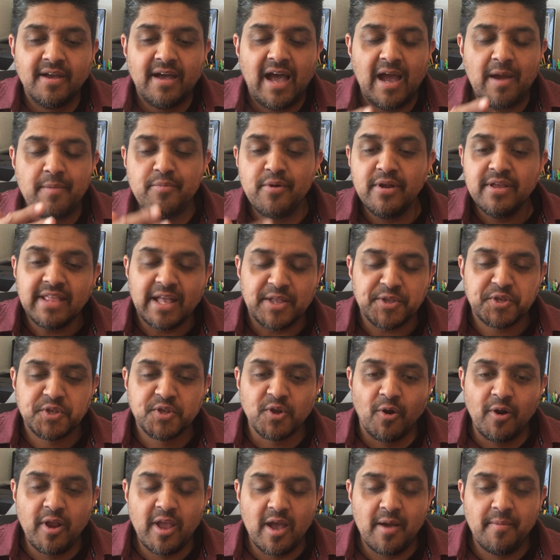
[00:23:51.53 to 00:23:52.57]
I bring that
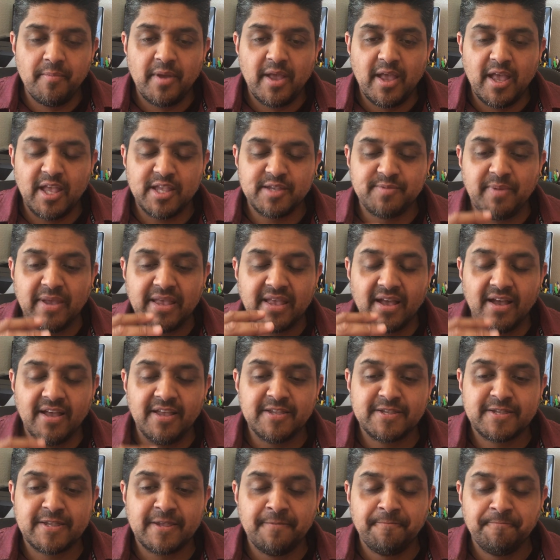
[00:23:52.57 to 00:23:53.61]
story up is
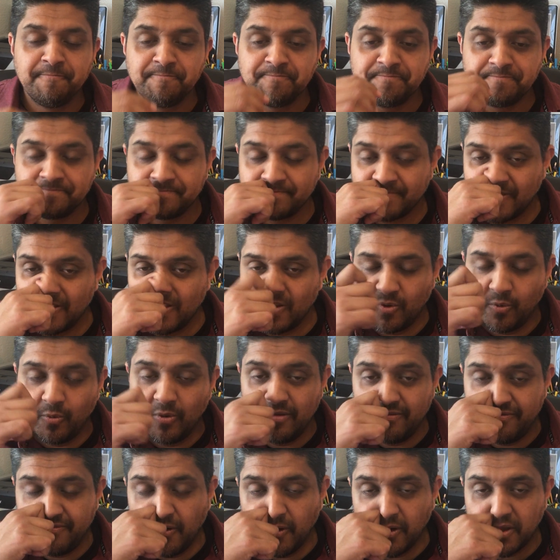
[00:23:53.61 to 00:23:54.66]
because we
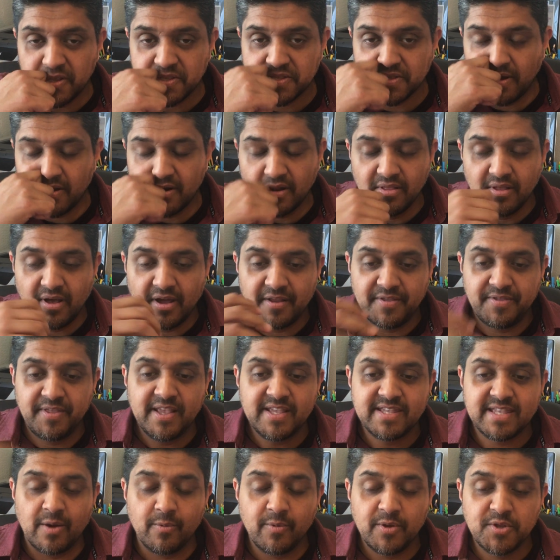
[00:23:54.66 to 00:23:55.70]
focus on a lot of
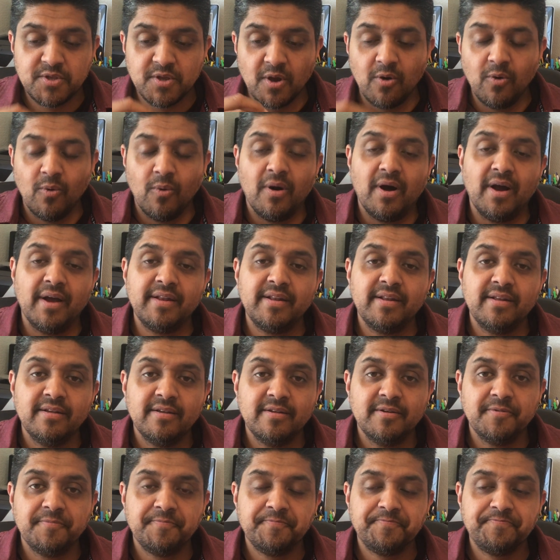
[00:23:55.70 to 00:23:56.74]
things that we don't want.
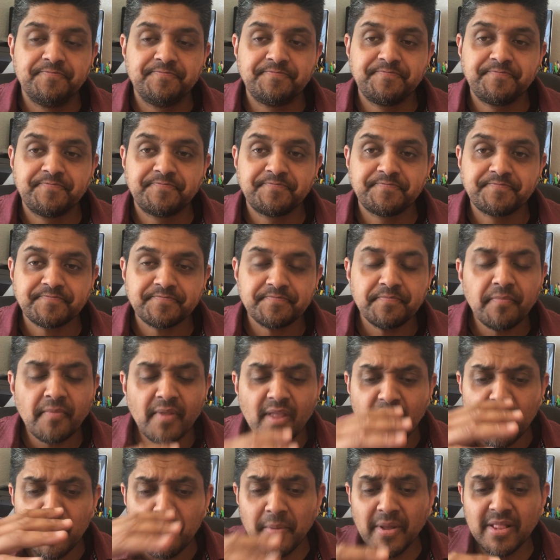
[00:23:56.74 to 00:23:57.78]

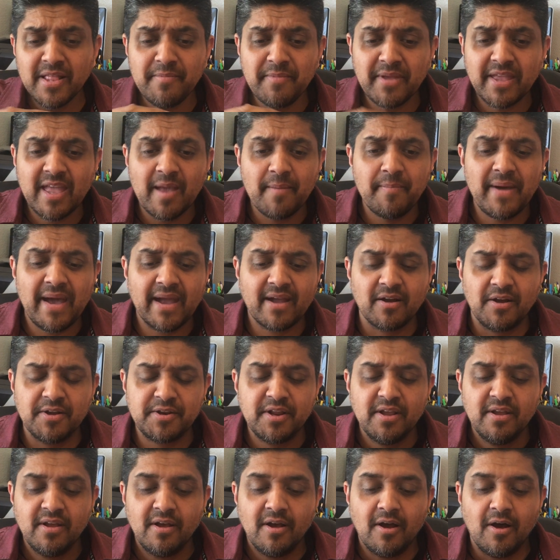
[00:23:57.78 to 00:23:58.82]
But let me get back
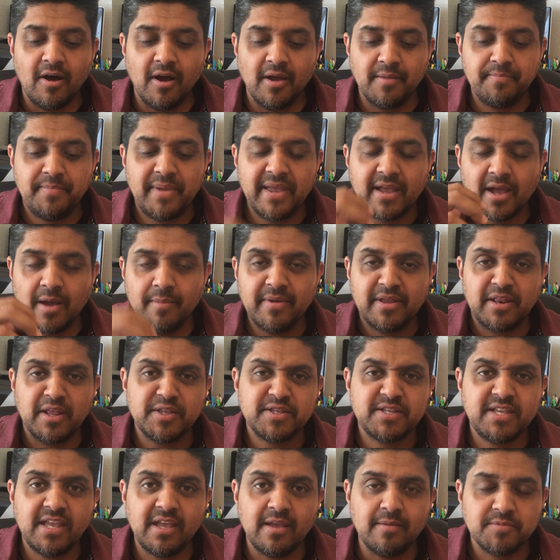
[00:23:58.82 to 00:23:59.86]
on becoming a
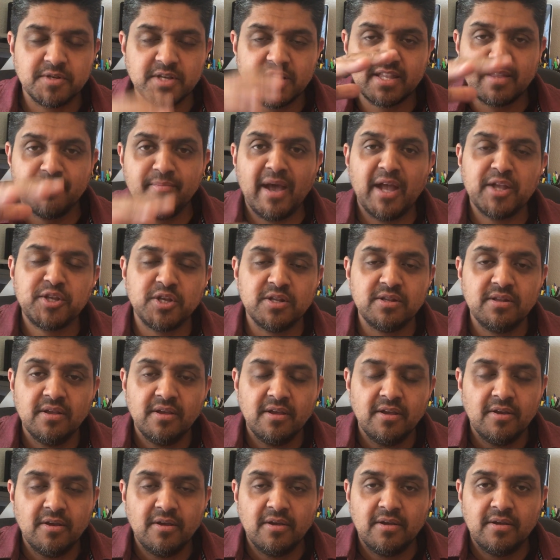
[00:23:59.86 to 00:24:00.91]
team. Just imagine,
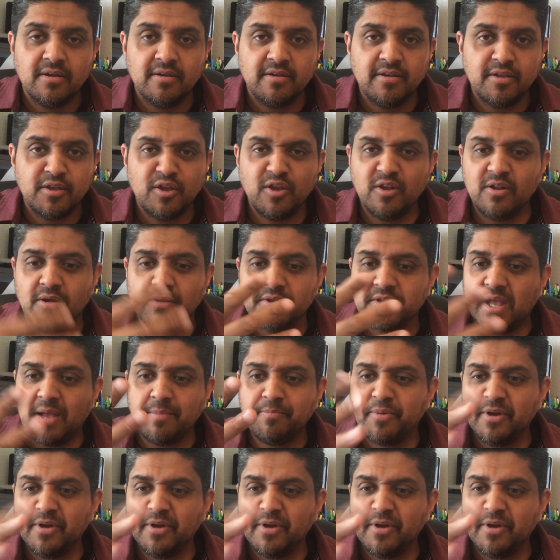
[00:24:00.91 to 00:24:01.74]
I'm